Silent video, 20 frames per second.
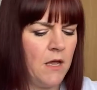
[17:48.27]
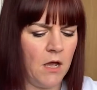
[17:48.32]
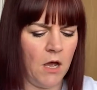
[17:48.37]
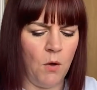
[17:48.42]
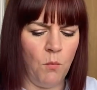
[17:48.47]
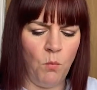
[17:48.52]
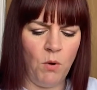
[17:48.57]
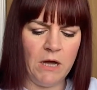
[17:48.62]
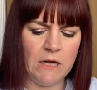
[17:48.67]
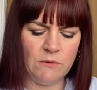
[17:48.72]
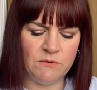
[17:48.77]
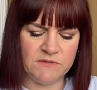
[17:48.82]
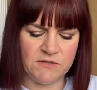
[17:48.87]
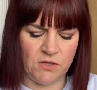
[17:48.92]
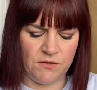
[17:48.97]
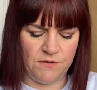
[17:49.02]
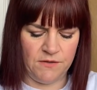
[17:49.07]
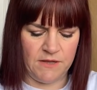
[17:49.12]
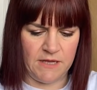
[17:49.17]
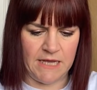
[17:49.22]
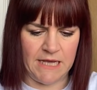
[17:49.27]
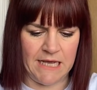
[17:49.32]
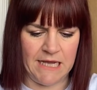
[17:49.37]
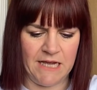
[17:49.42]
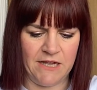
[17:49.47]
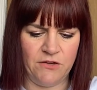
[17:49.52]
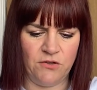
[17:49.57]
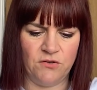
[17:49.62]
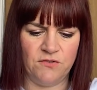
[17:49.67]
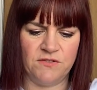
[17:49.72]
And while I was on there,
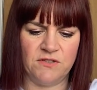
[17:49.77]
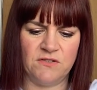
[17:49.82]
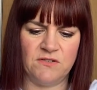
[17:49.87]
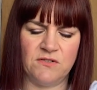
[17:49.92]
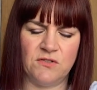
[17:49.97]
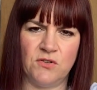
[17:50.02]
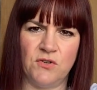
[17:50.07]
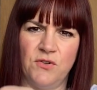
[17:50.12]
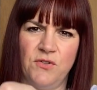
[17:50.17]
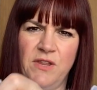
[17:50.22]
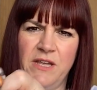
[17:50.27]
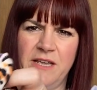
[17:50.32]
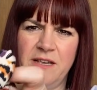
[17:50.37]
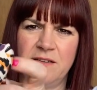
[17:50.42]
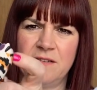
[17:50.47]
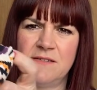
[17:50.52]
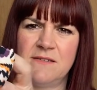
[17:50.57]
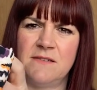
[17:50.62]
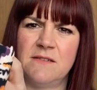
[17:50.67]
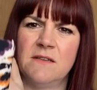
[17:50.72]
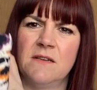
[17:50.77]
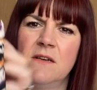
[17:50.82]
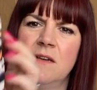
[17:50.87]
I also saw this.